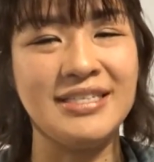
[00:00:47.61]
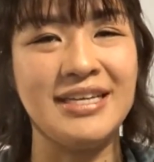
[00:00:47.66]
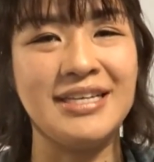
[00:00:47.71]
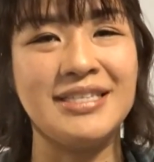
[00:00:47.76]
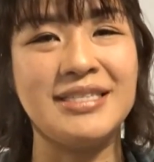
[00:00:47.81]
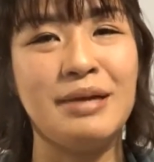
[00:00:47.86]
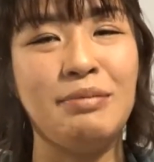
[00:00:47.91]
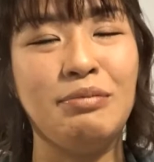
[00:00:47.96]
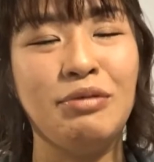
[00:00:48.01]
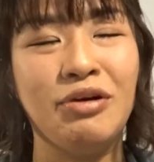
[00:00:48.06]
Yes,
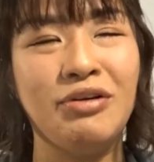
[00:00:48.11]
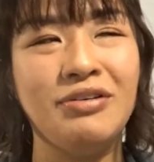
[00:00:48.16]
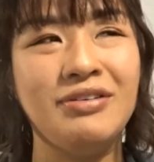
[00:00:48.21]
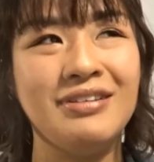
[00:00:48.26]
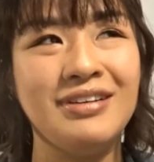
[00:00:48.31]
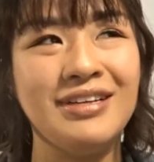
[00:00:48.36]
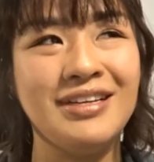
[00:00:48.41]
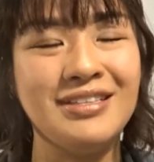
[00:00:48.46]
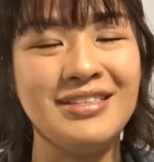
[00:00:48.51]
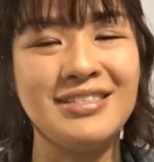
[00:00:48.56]
I'm
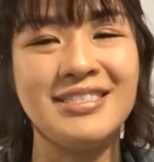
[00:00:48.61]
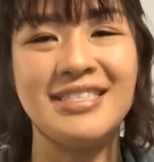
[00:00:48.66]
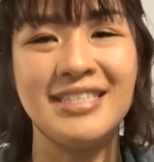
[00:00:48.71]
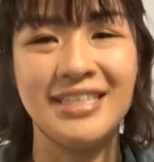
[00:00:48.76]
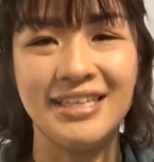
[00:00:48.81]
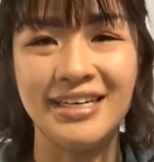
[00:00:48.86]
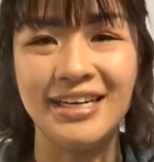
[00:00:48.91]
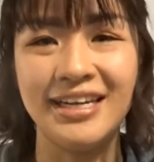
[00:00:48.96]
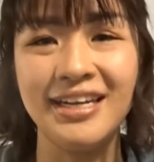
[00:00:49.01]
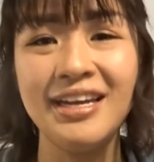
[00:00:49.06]
not in
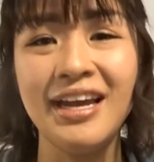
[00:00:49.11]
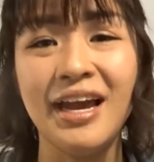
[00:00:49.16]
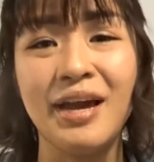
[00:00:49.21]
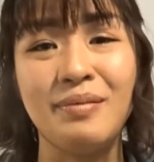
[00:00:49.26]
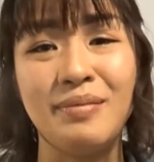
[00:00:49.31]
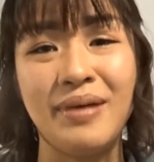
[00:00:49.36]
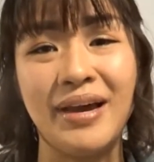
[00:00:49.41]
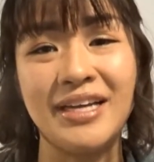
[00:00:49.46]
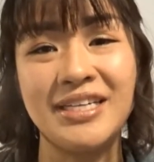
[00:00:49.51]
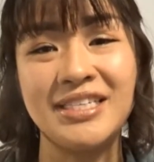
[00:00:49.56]
Sydney.
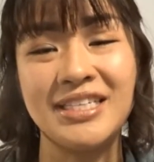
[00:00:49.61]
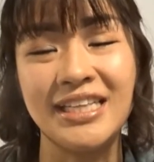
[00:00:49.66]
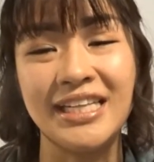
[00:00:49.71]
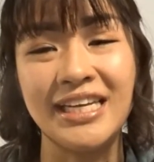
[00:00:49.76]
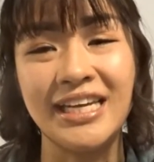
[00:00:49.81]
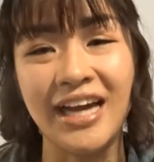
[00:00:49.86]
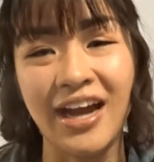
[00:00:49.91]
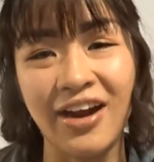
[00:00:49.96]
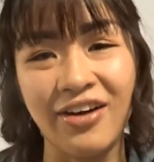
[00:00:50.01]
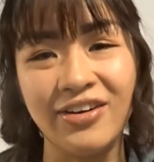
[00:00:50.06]
I'm actually
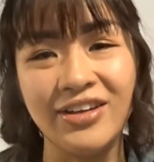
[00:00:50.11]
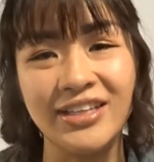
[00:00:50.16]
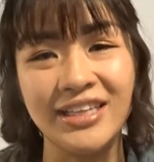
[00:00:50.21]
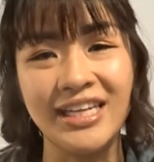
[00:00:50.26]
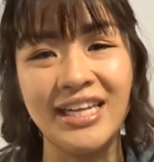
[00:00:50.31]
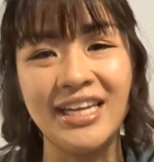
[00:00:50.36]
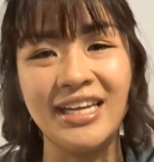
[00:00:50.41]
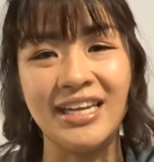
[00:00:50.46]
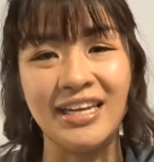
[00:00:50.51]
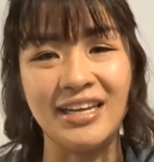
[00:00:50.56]

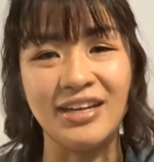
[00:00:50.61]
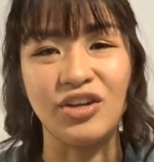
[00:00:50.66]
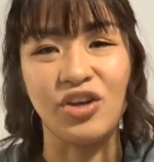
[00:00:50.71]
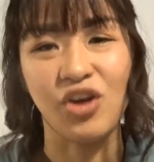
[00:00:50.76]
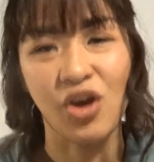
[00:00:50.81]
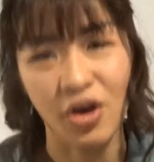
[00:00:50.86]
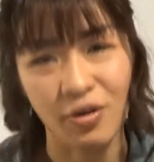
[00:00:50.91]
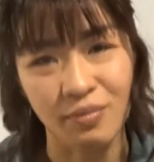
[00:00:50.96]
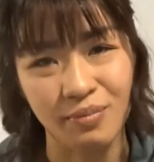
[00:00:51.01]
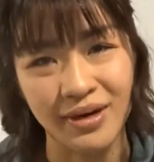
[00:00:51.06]
currently in
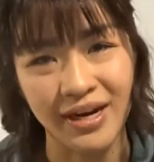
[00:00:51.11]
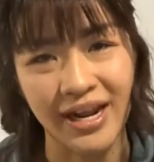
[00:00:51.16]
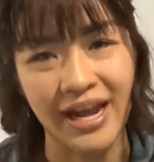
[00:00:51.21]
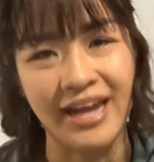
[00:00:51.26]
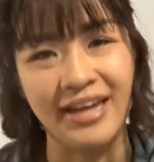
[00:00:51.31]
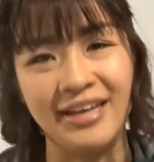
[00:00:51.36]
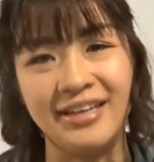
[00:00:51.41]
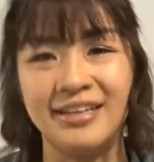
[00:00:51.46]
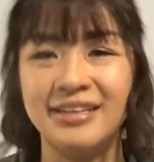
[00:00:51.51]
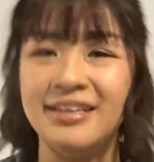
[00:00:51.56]

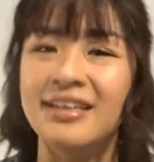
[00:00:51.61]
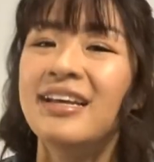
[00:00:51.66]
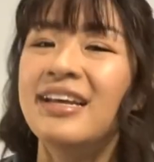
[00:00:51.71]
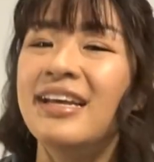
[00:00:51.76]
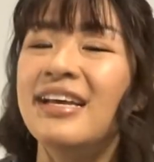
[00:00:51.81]
Copenhagen.